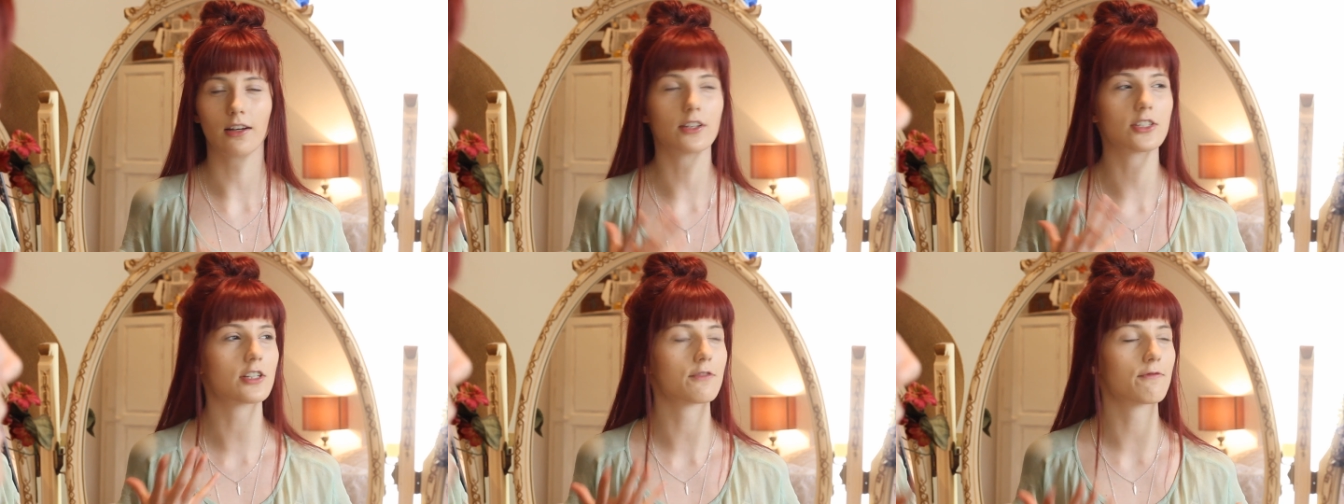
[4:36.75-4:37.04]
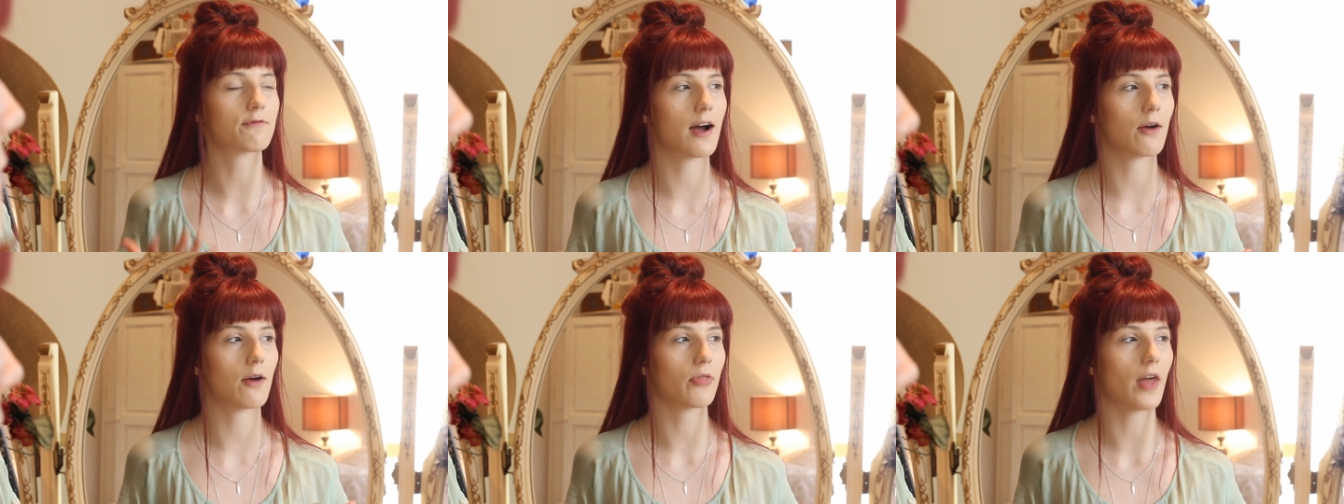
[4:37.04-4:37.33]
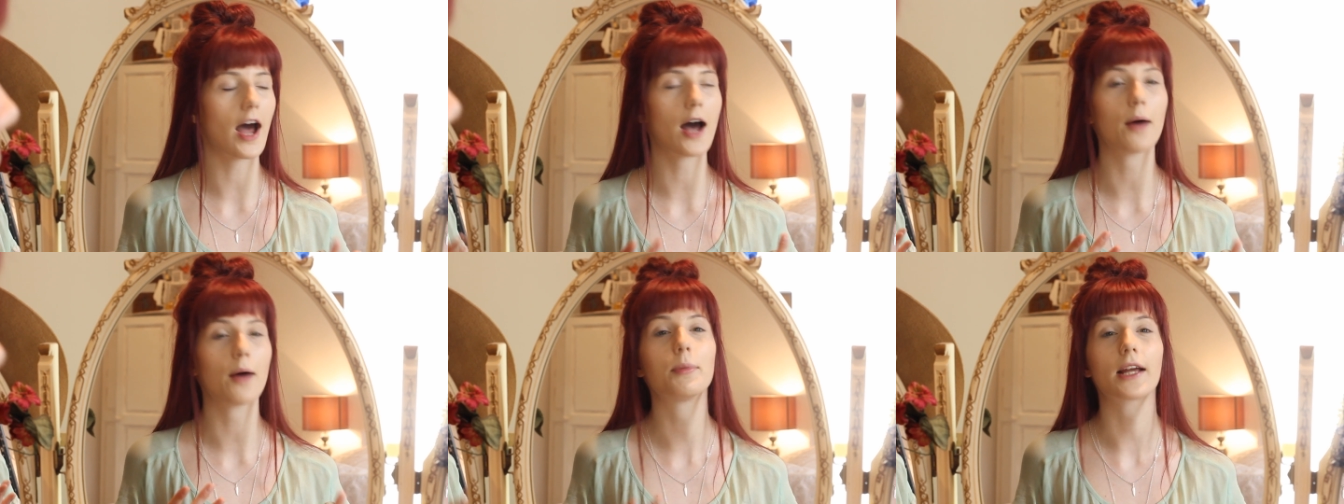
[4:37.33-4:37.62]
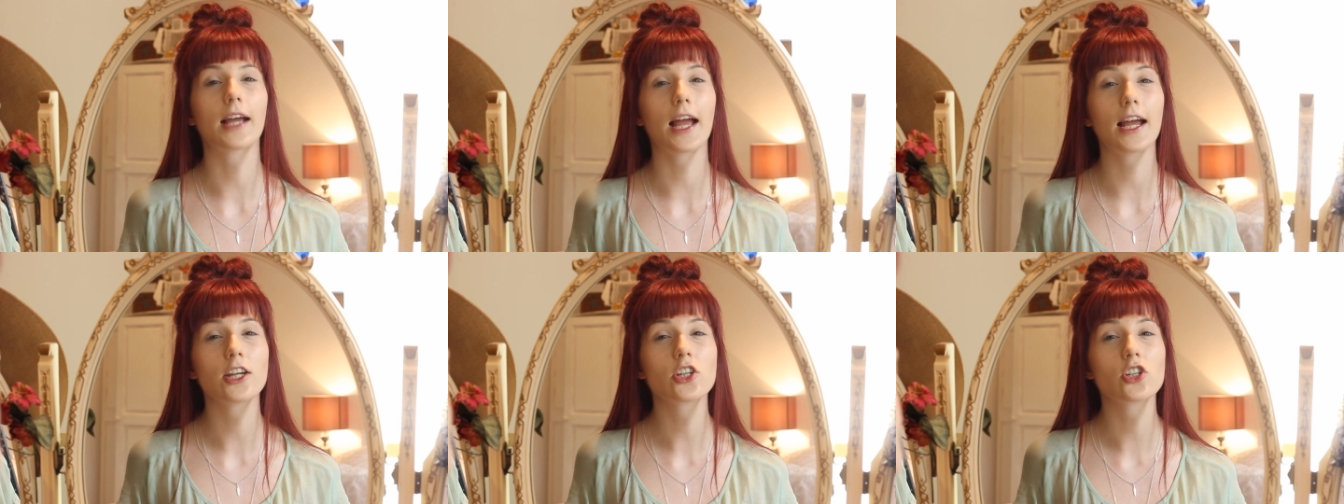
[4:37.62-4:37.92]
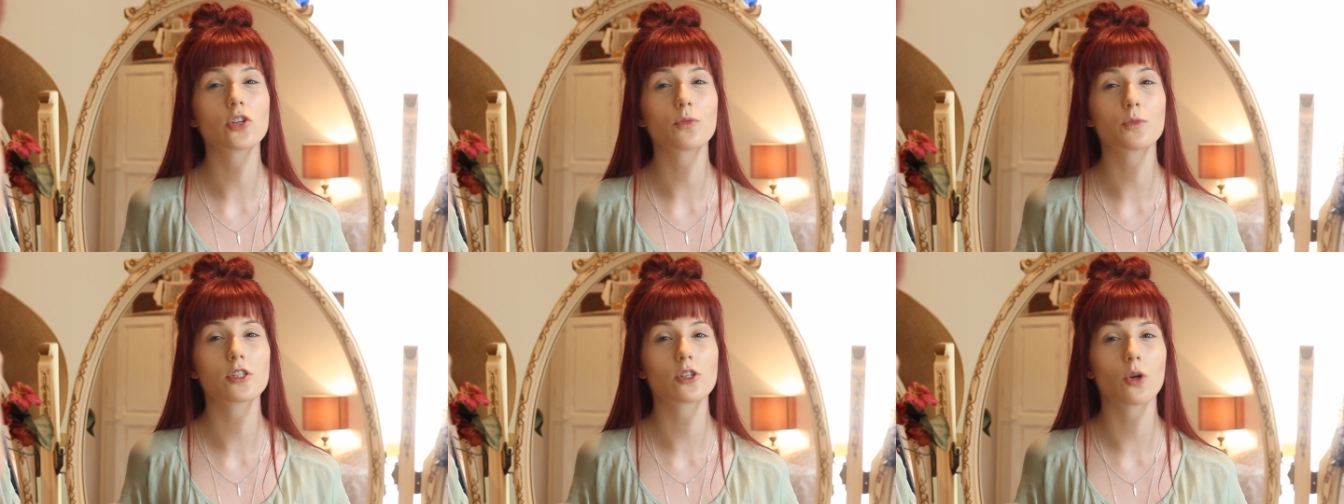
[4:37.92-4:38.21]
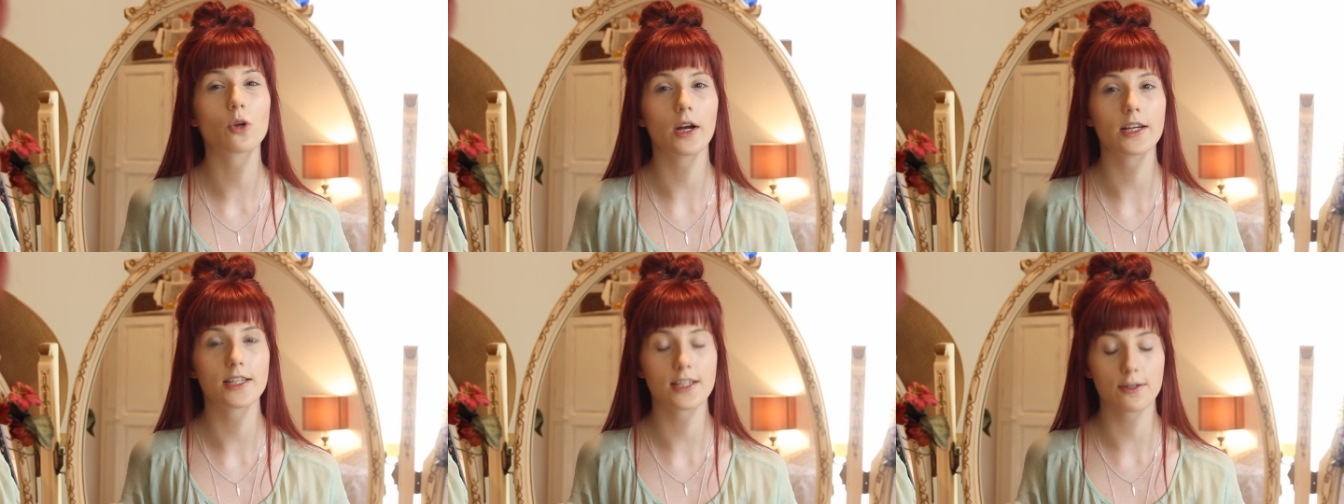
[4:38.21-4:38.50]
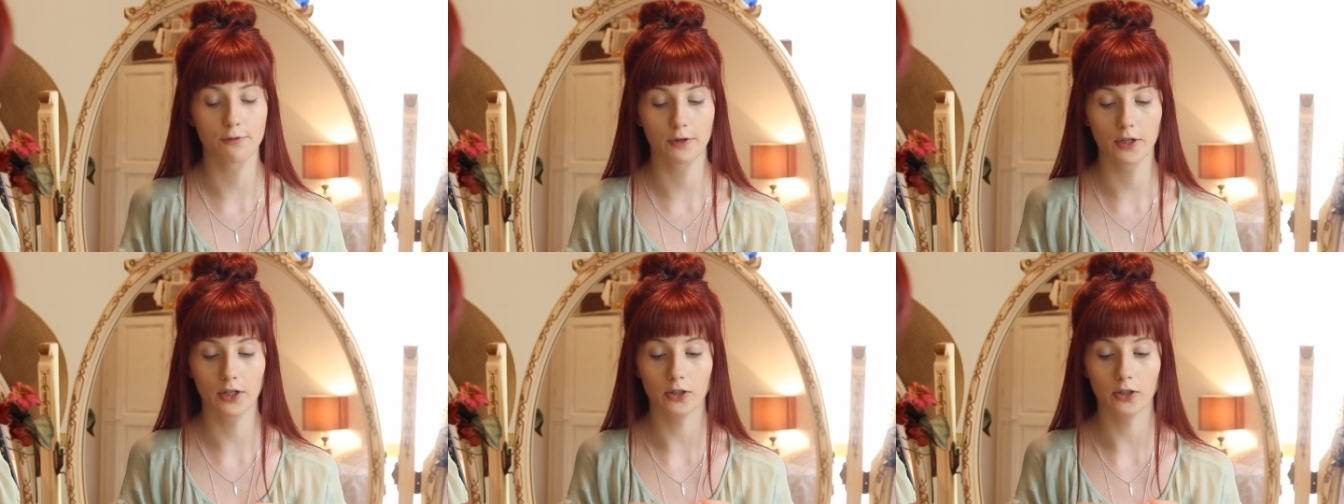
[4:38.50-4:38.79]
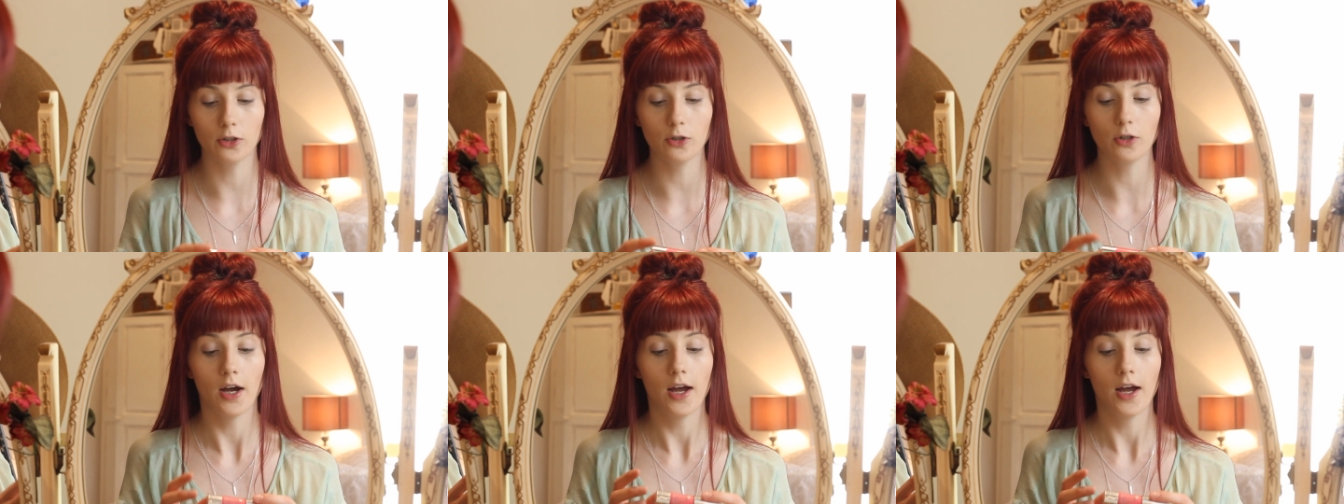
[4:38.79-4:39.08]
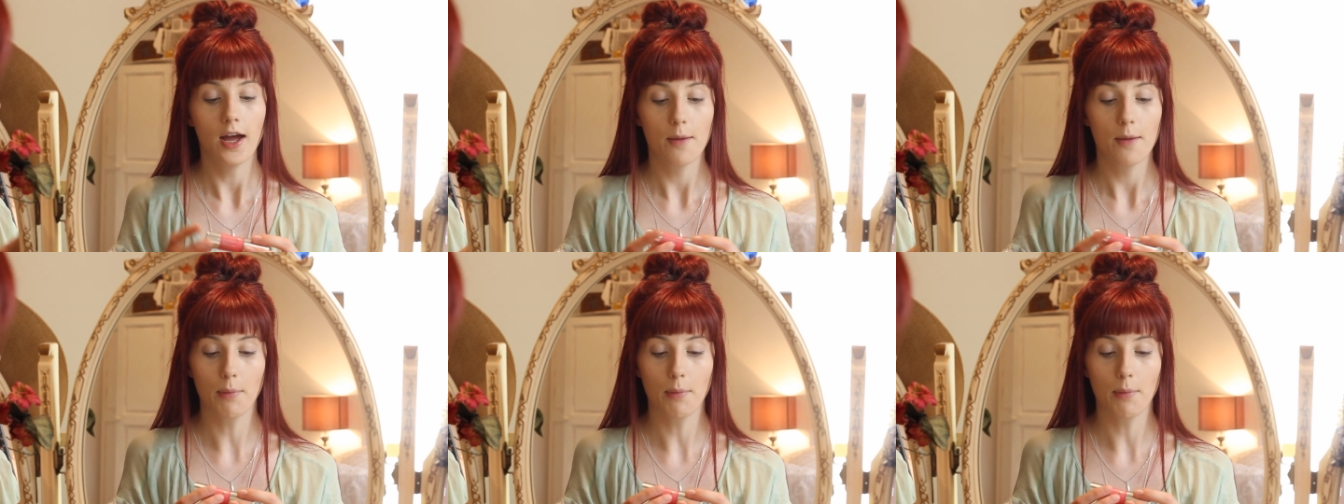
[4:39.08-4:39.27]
I just found the application was quite difficult,